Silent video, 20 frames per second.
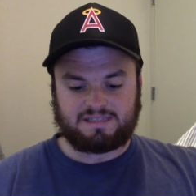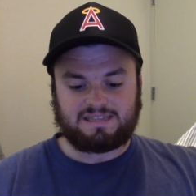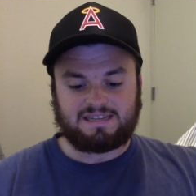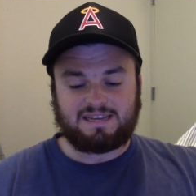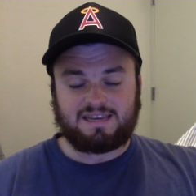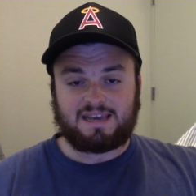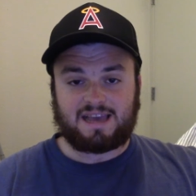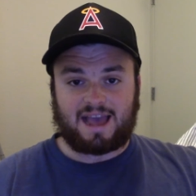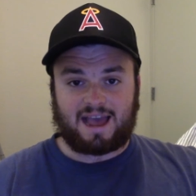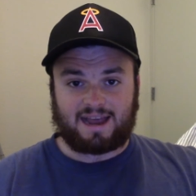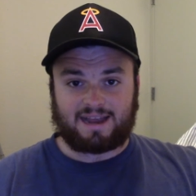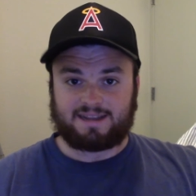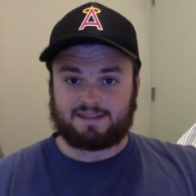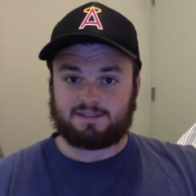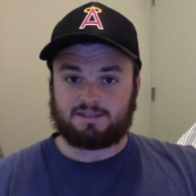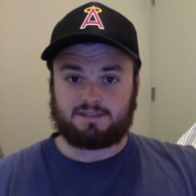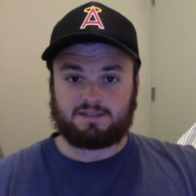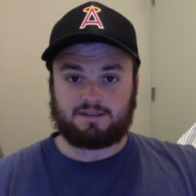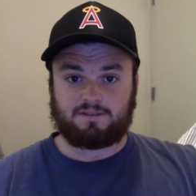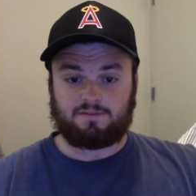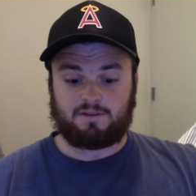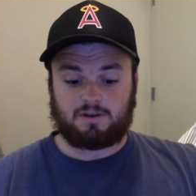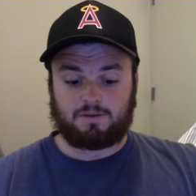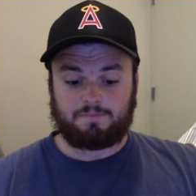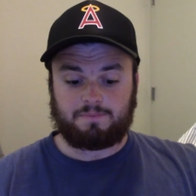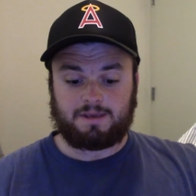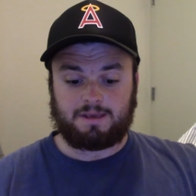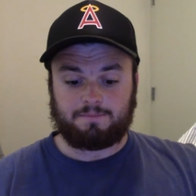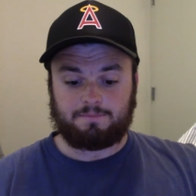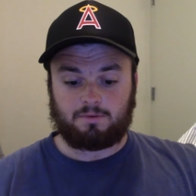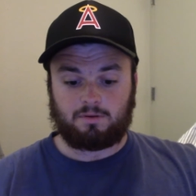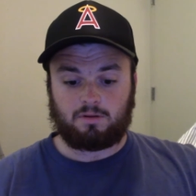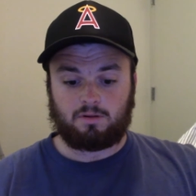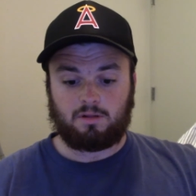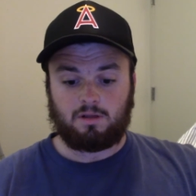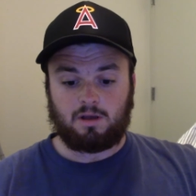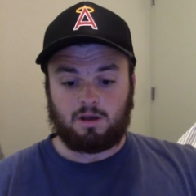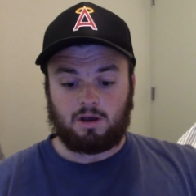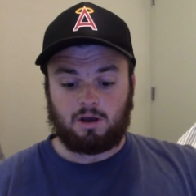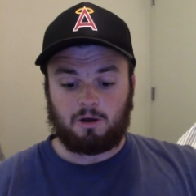Diaz, of all
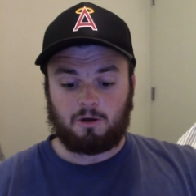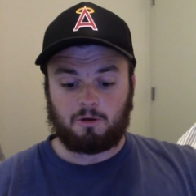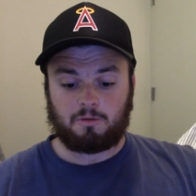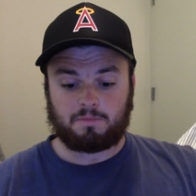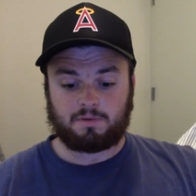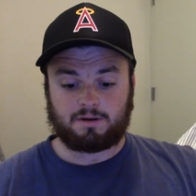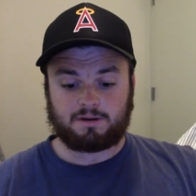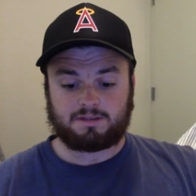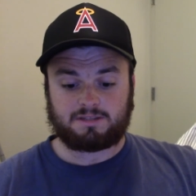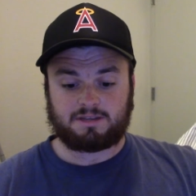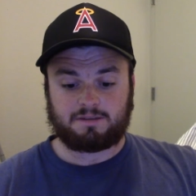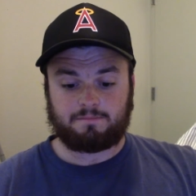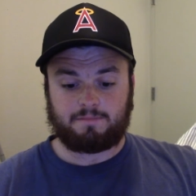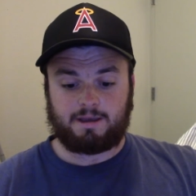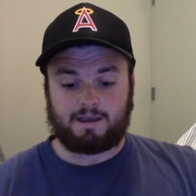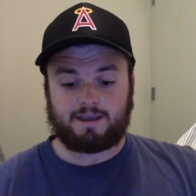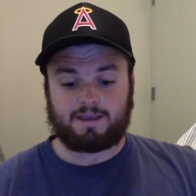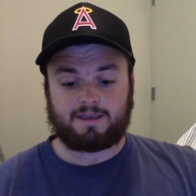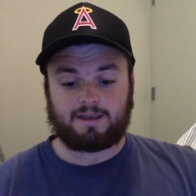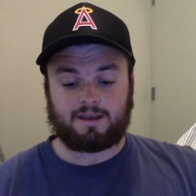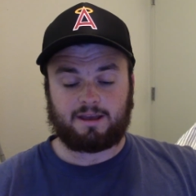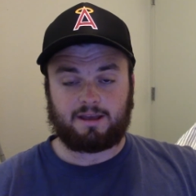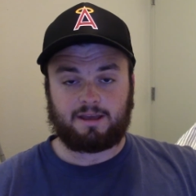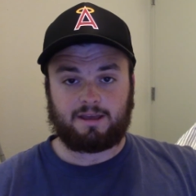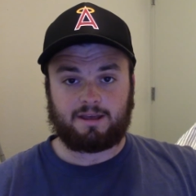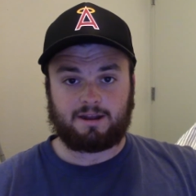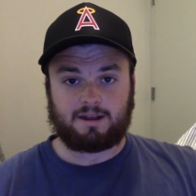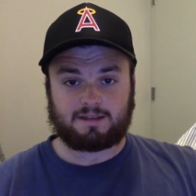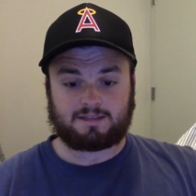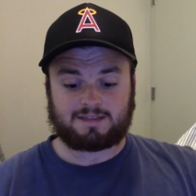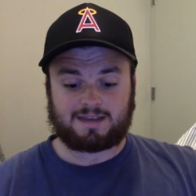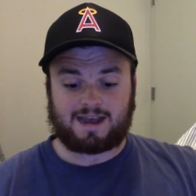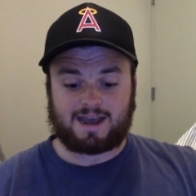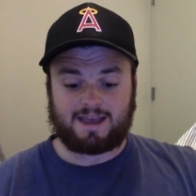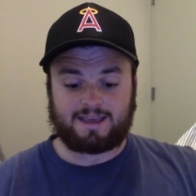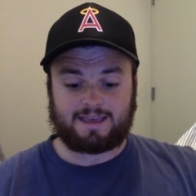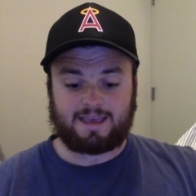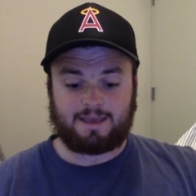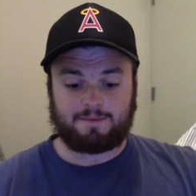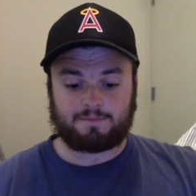people, homered to make it a
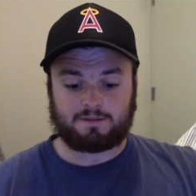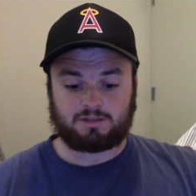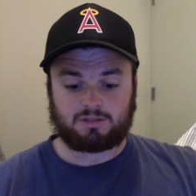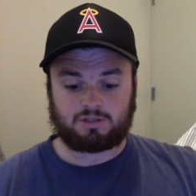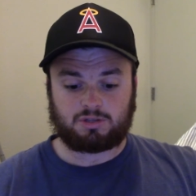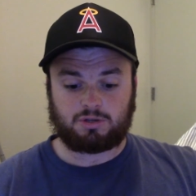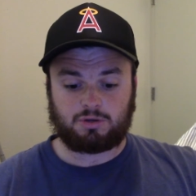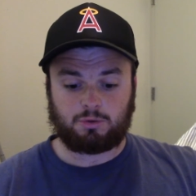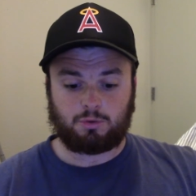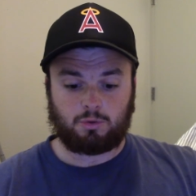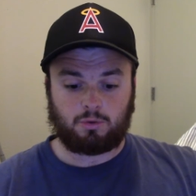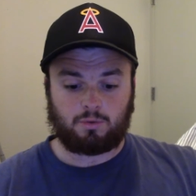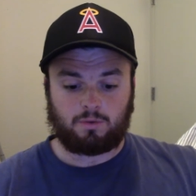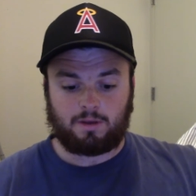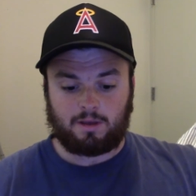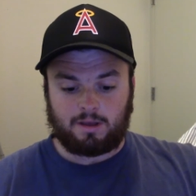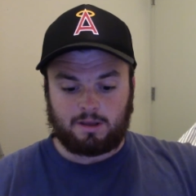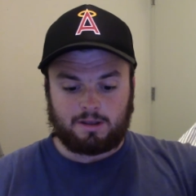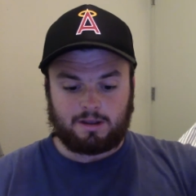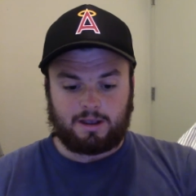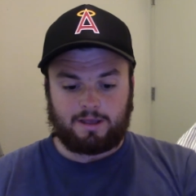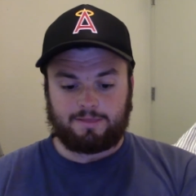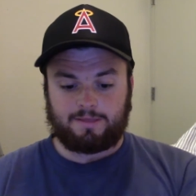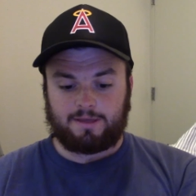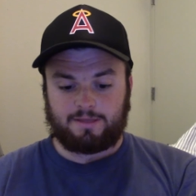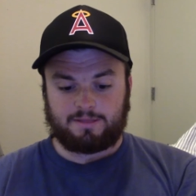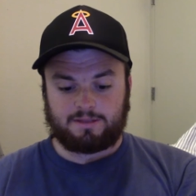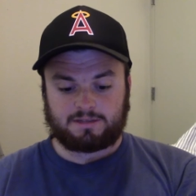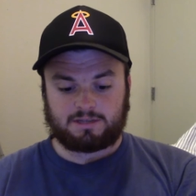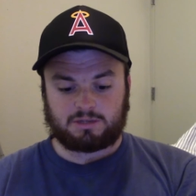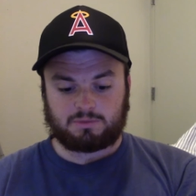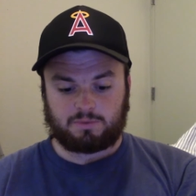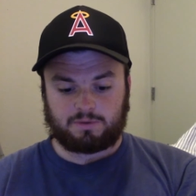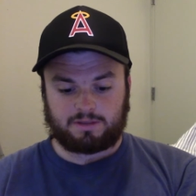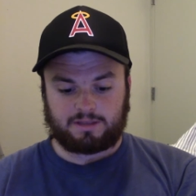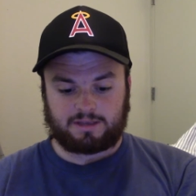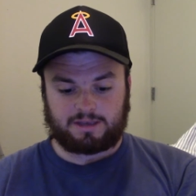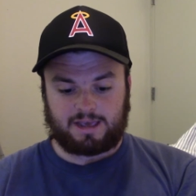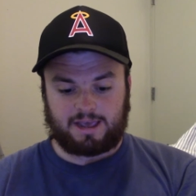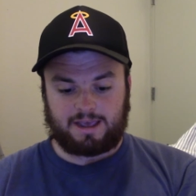tie game at 2. And then this is where
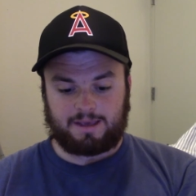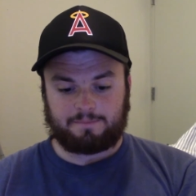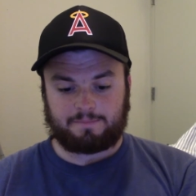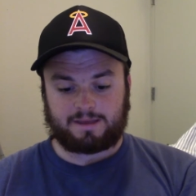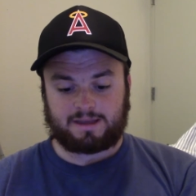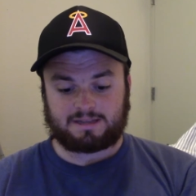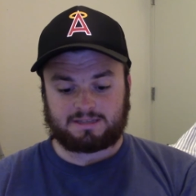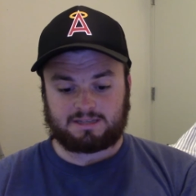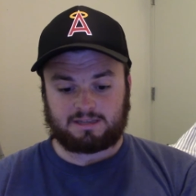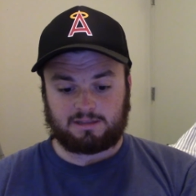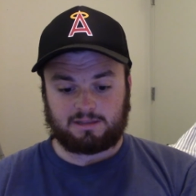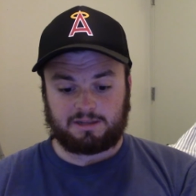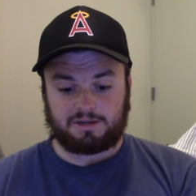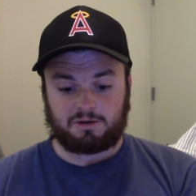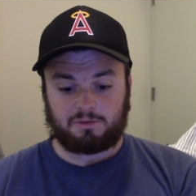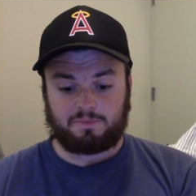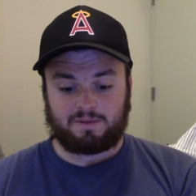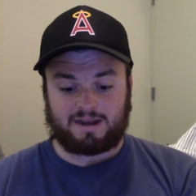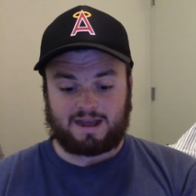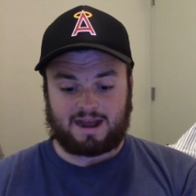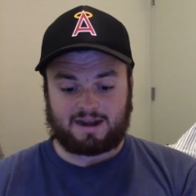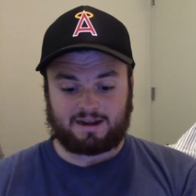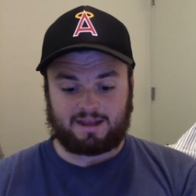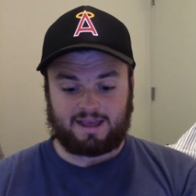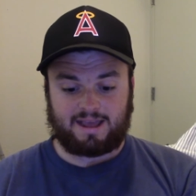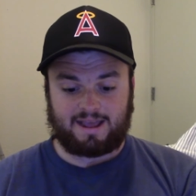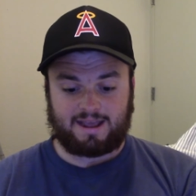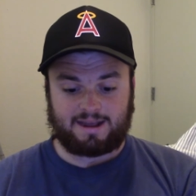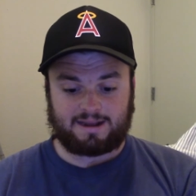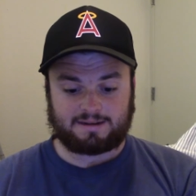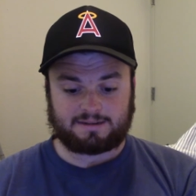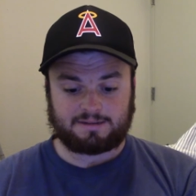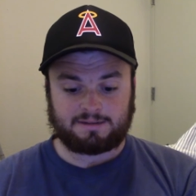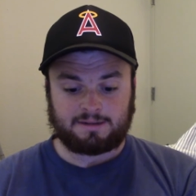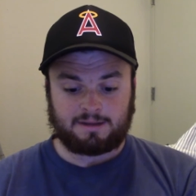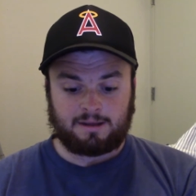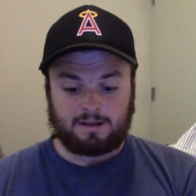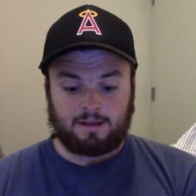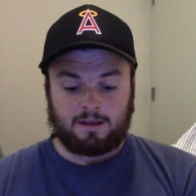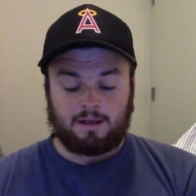the game gets a little bit out of hand
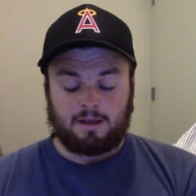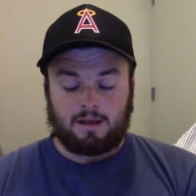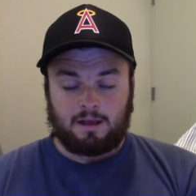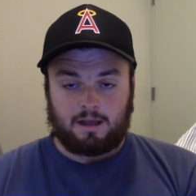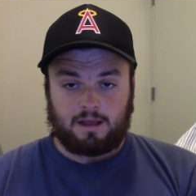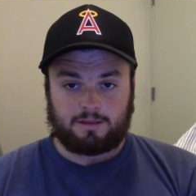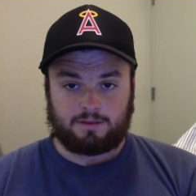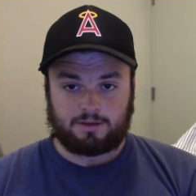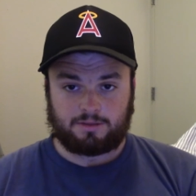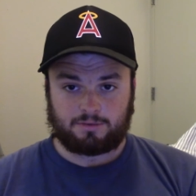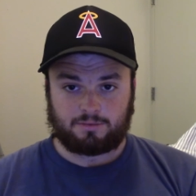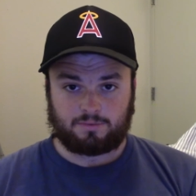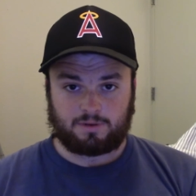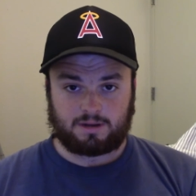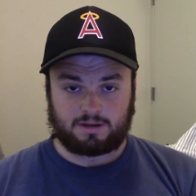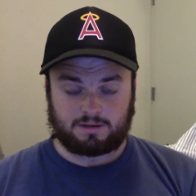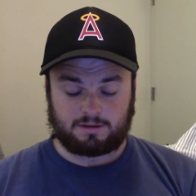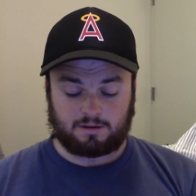another run.